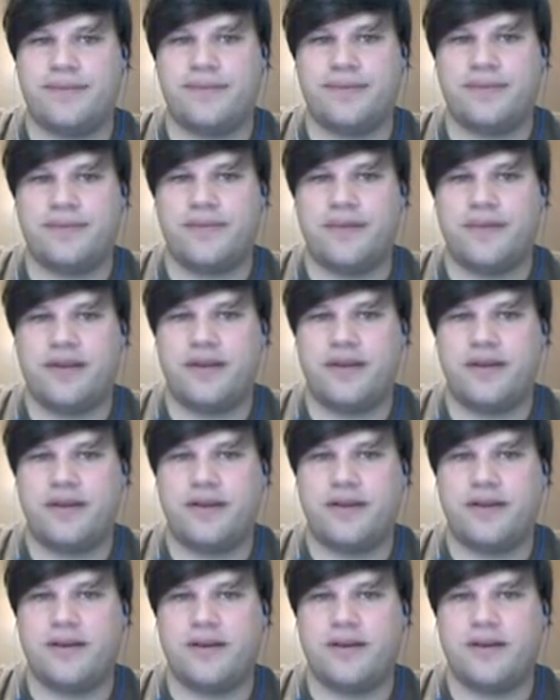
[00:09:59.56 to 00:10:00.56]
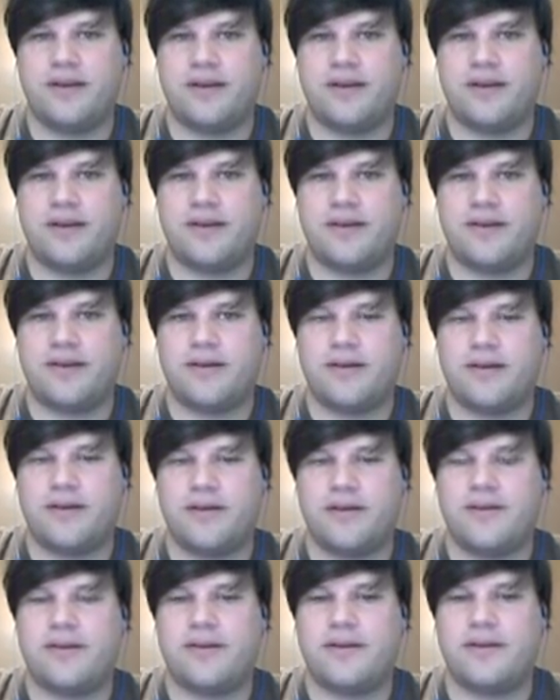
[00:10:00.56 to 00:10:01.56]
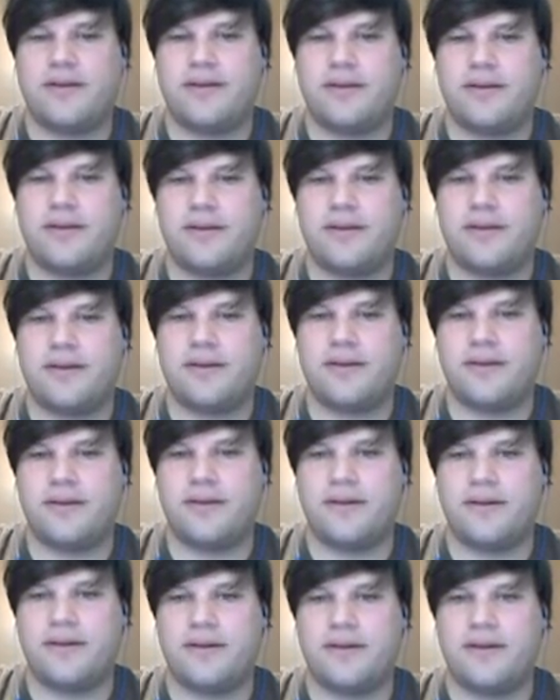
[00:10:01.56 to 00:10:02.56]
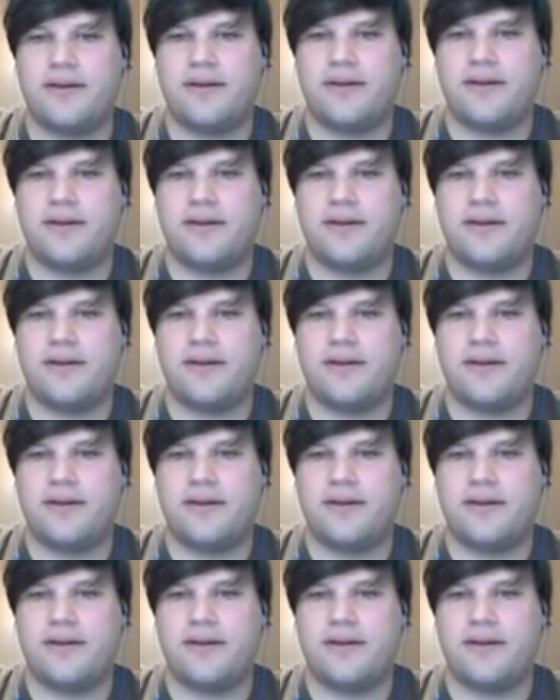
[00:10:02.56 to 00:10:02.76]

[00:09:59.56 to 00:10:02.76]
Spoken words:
(silent)